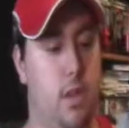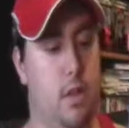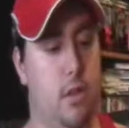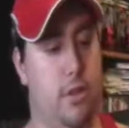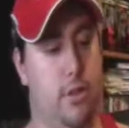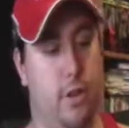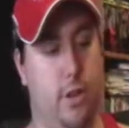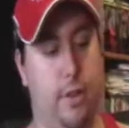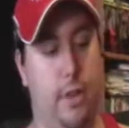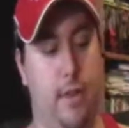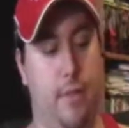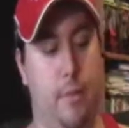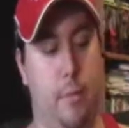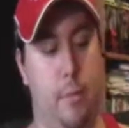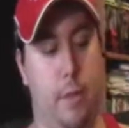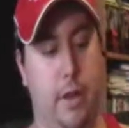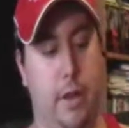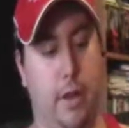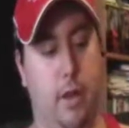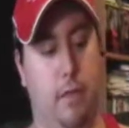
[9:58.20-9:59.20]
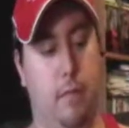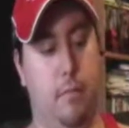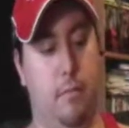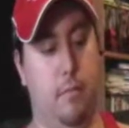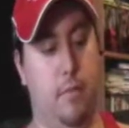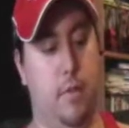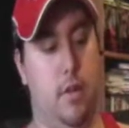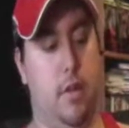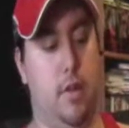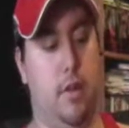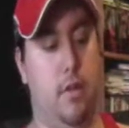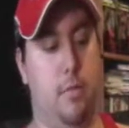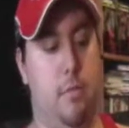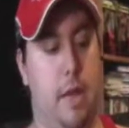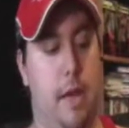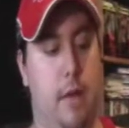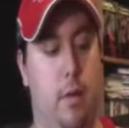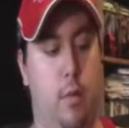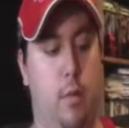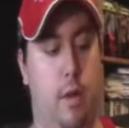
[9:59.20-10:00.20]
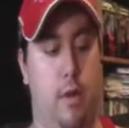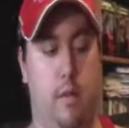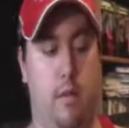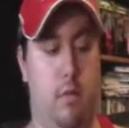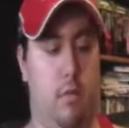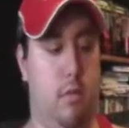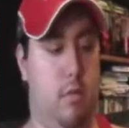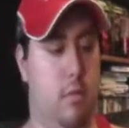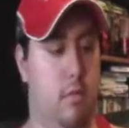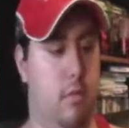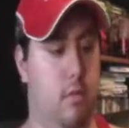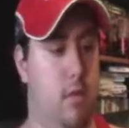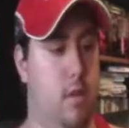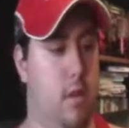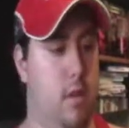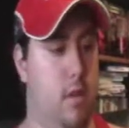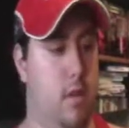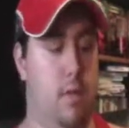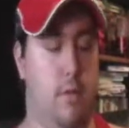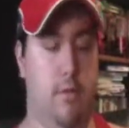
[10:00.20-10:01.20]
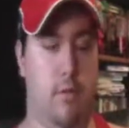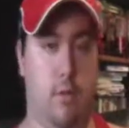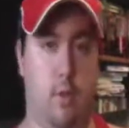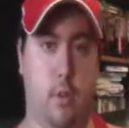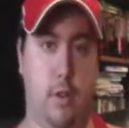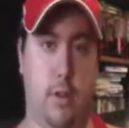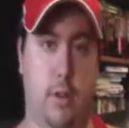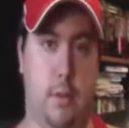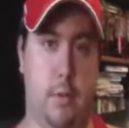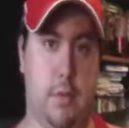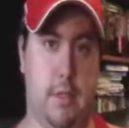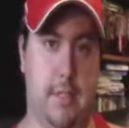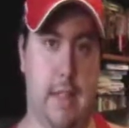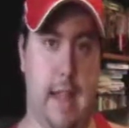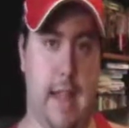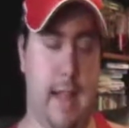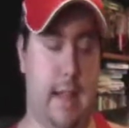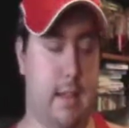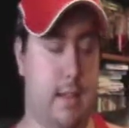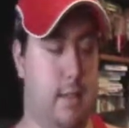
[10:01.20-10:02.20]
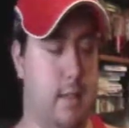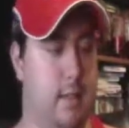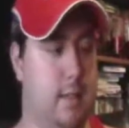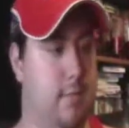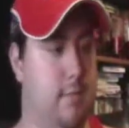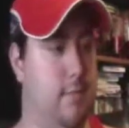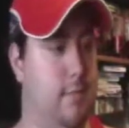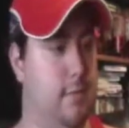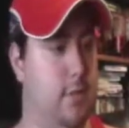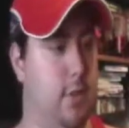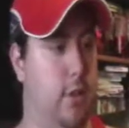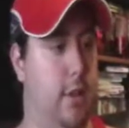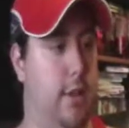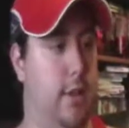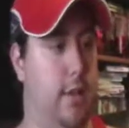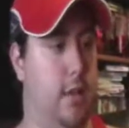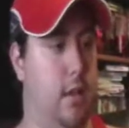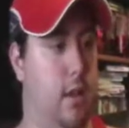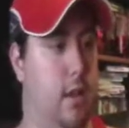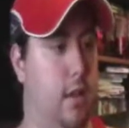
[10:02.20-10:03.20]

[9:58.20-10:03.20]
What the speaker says: Generally have a bigger mag well for double stacks, so they can